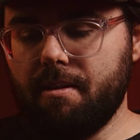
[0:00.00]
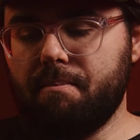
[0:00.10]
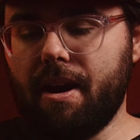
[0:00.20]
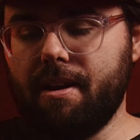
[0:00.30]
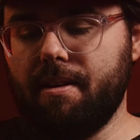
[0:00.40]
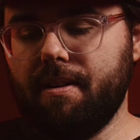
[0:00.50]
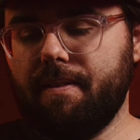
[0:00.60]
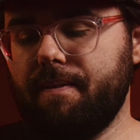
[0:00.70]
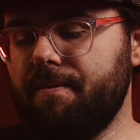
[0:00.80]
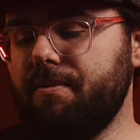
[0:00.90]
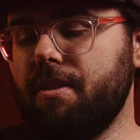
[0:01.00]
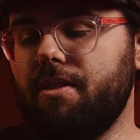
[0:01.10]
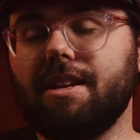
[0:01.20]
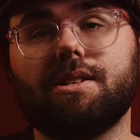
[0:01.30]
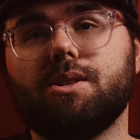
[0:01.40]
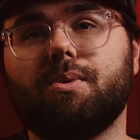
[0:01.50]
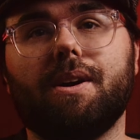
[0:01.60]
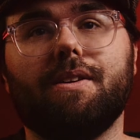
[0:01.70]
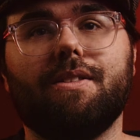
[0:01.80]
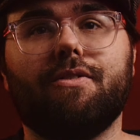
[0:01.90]
But this is
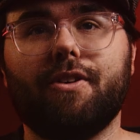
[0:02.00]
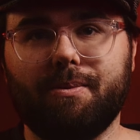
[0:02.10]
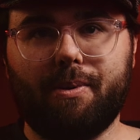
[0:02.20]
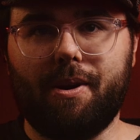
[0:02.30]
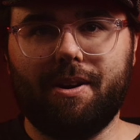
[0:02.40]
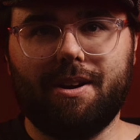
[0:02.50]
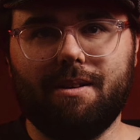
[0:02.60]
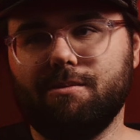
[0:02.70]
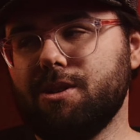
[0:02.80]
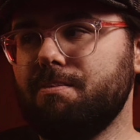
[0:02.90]
where the fun part comes,